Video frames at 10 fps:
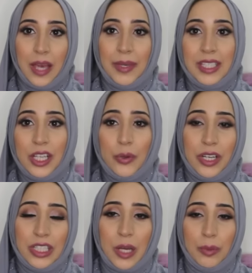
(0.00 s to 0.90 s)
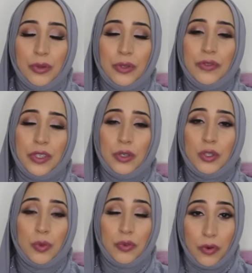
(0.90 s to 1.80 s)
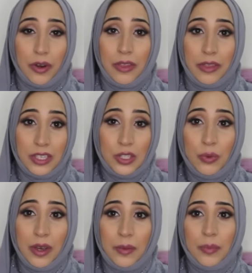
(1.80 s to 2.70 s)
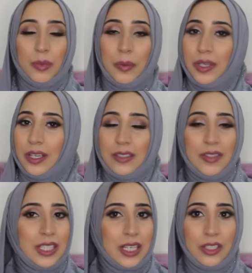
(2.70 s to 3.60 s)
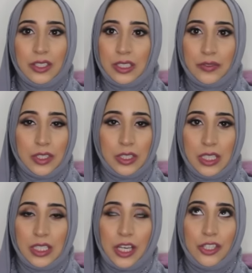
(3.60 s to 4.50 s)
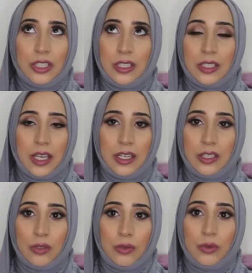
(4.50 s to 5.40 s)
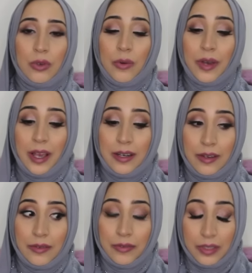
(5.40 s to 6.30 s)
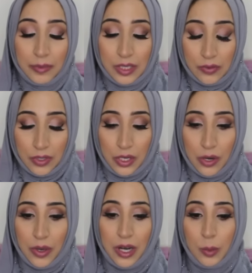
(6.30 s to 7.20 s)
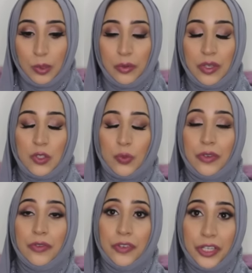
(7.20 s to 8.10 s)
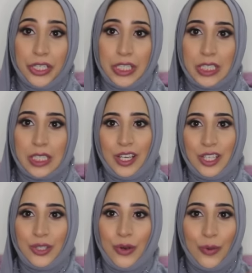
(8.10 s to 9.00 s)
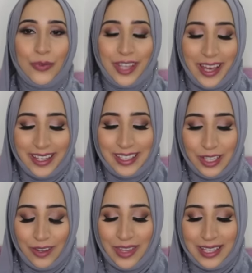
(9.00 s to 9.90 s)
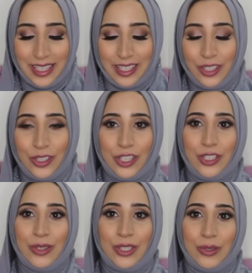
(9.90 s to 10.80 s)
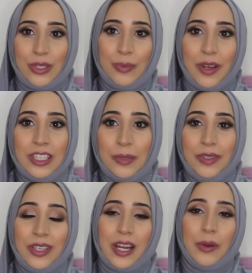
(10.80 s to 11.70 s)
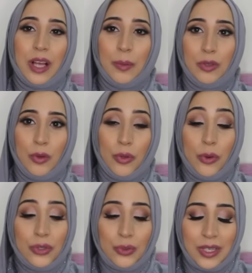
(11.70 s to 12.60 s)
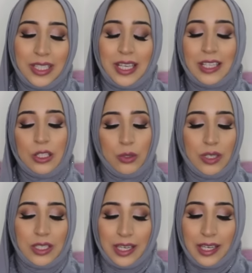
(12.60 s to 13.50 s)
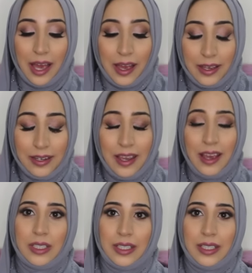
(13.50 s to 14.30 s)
I basically wanted to upload those videos before this one but because of the technical difficulties I just decided to go ahead and film this video and upload this one first. So hopefully I can solve that technical issue as soon as possible and I will upload those ones as soon as I can.